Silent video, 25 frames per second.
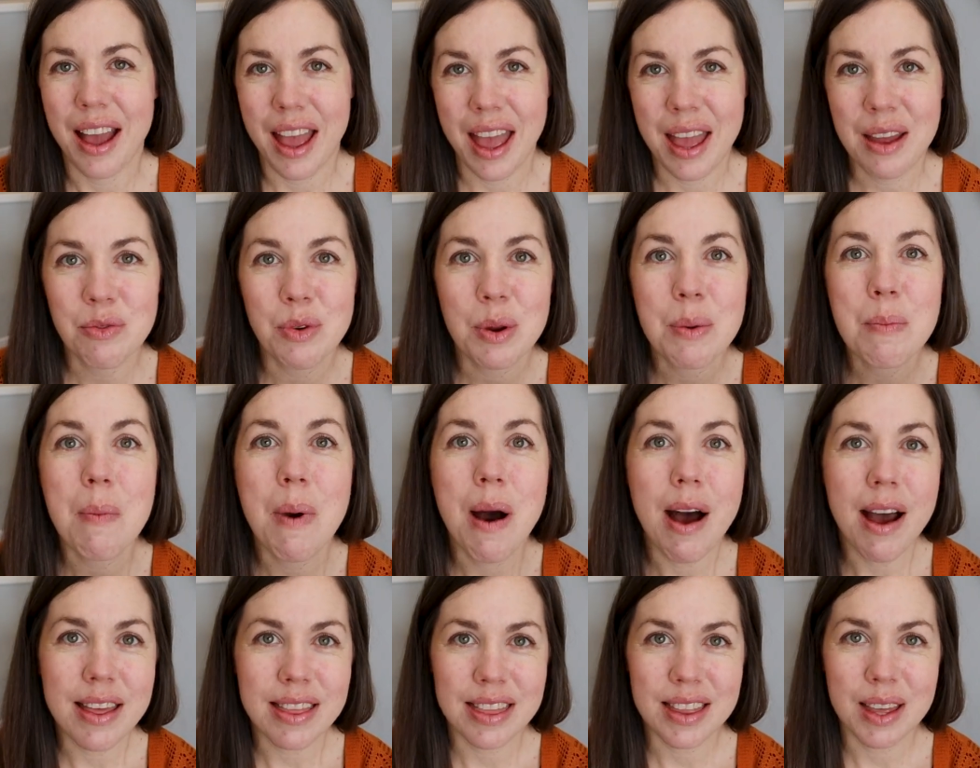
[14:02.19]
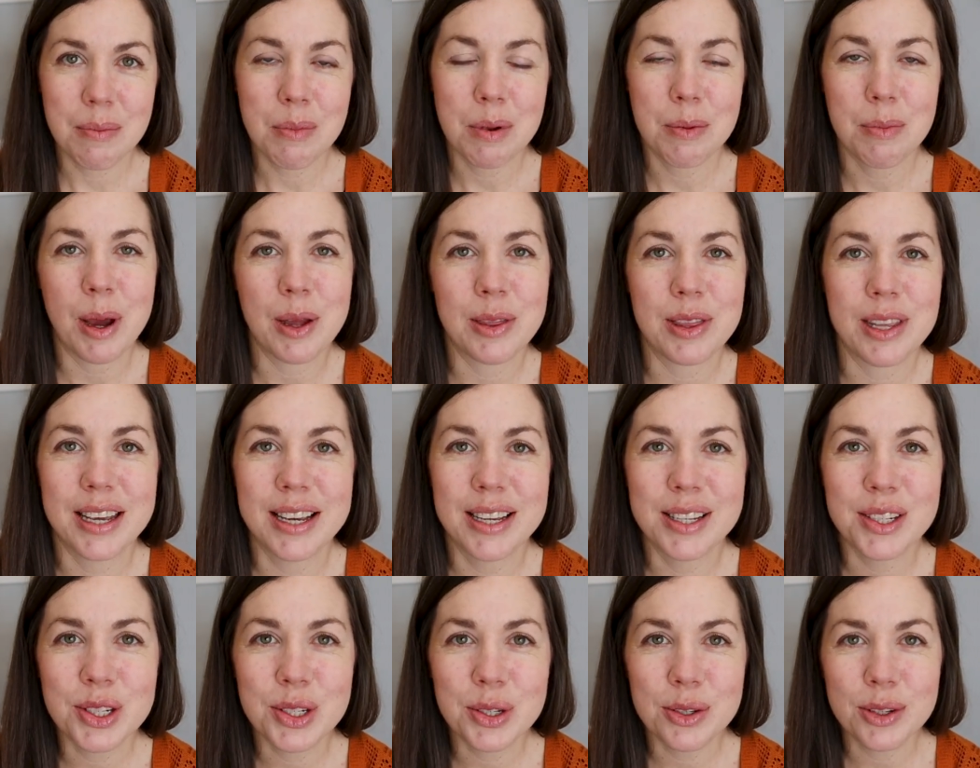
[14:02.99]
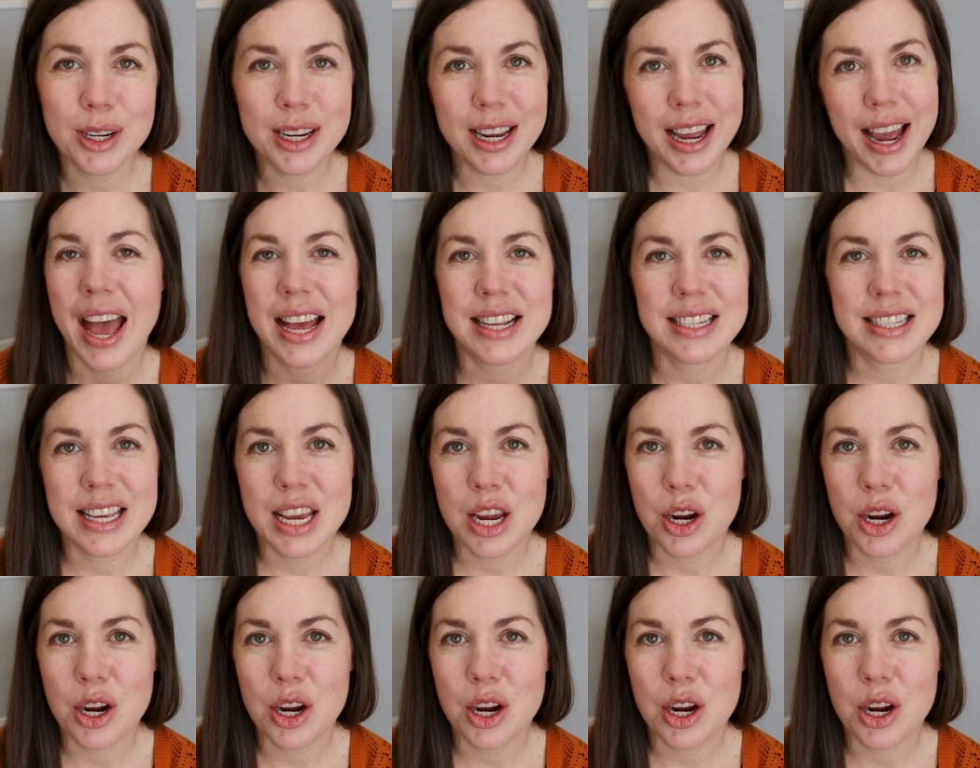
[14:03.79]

and remind them about the history as